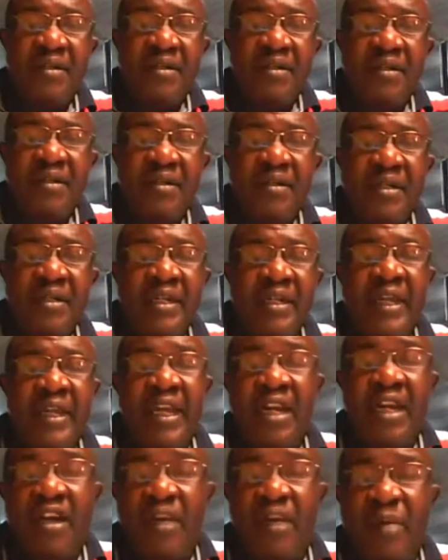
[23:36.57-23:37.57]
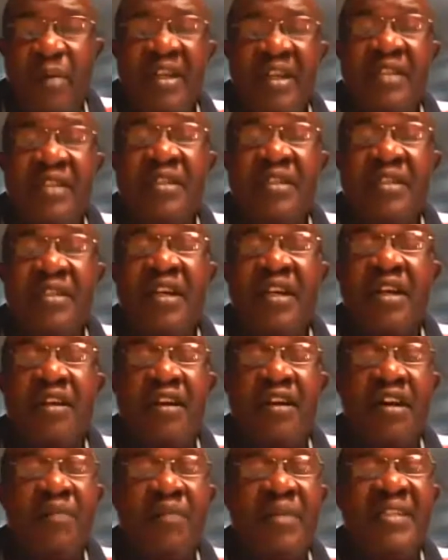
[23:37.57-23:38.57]
They come up, they say,
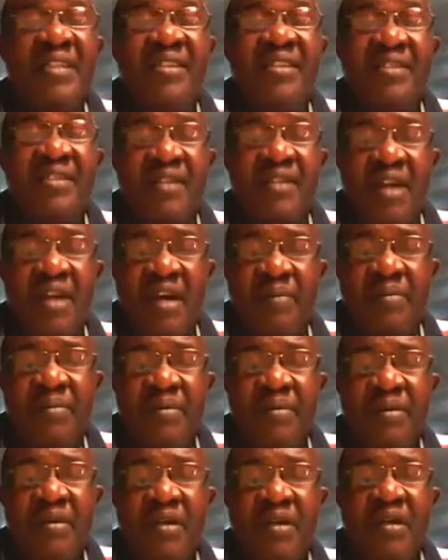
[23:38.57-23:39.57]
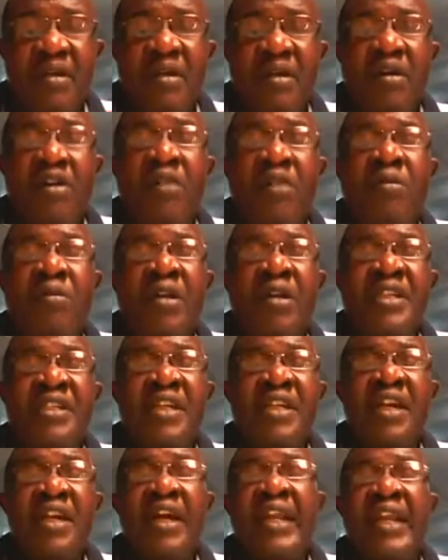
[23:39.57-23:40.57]
come, it's a scam. Nobody's
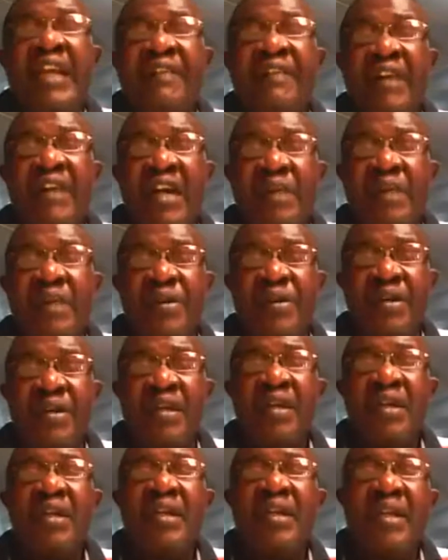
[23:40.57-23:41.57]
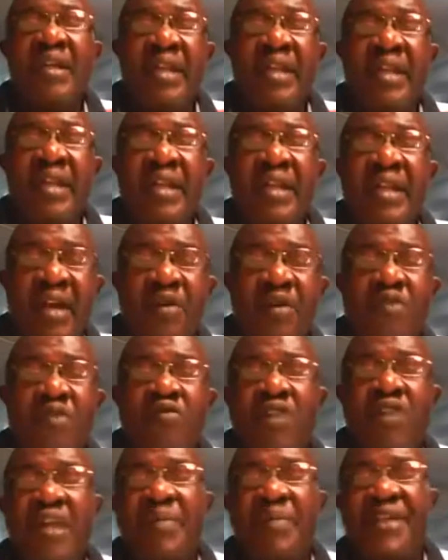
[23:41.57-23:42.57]
thing can never happen. Now,
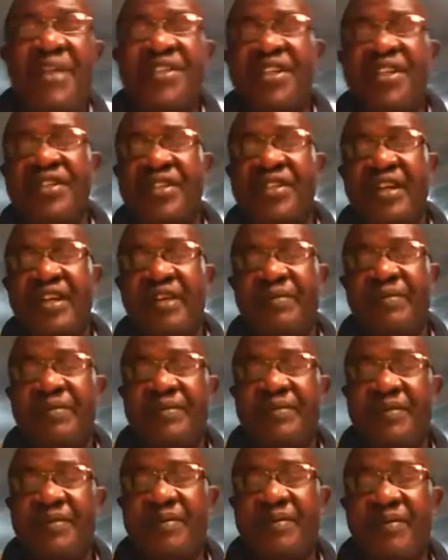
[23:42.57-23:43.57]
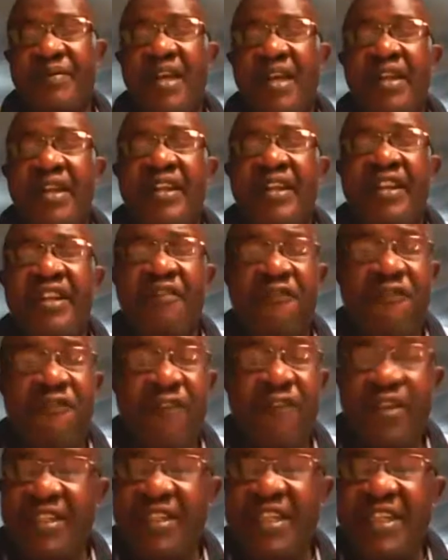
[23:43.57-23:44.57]
what makes it a scam? The
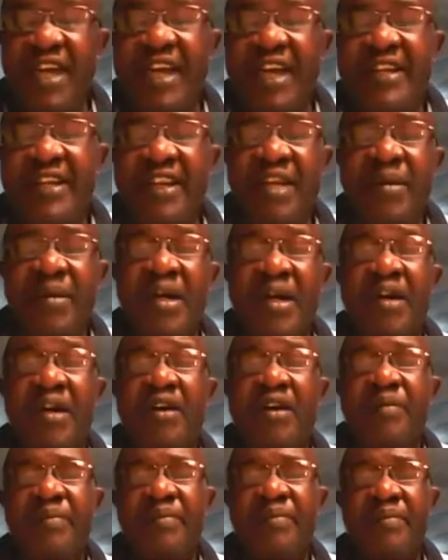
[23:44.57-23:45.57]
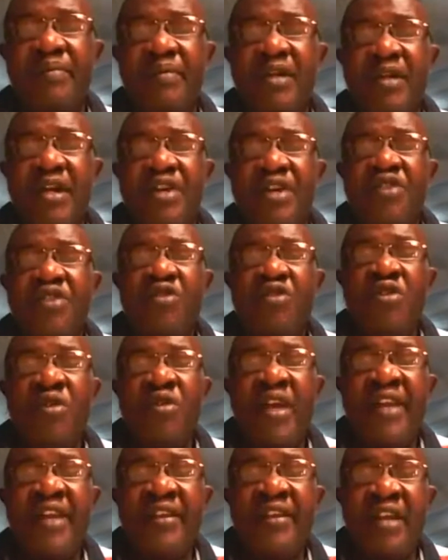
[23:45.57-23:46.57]
first thing I tell them, come, you
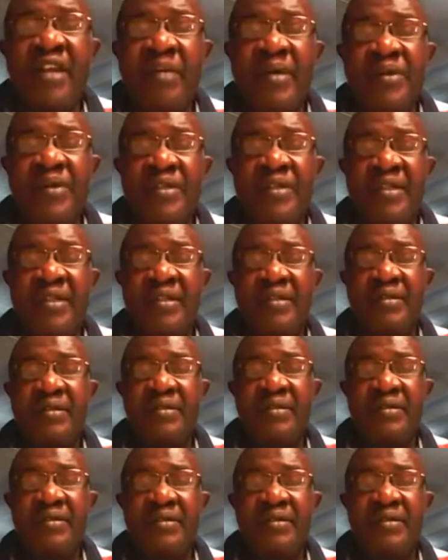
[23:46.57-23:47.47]
don't know anything about it.